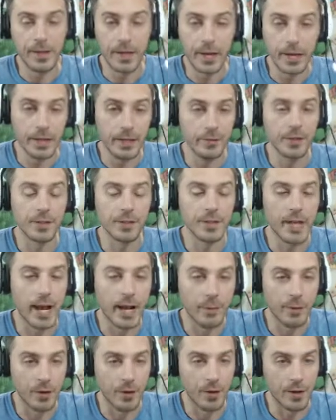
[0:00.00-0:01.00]
can't even
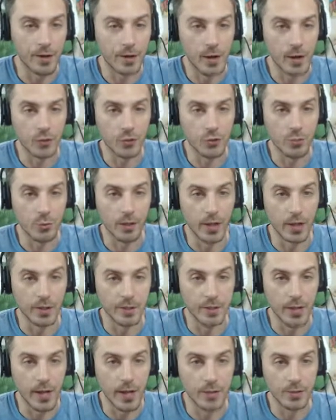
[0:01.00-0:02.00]
attack me right now. I just
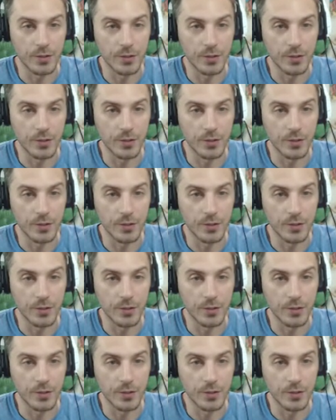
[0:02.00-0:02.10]
realized that.